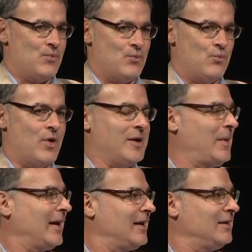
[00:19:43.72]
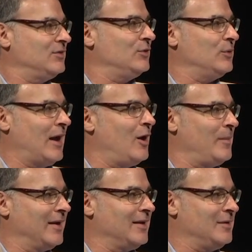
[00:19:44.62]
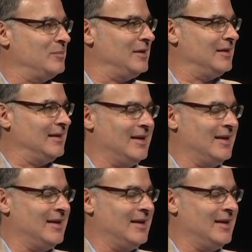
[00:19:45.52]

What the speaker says: what am I going to do? How am I going to be?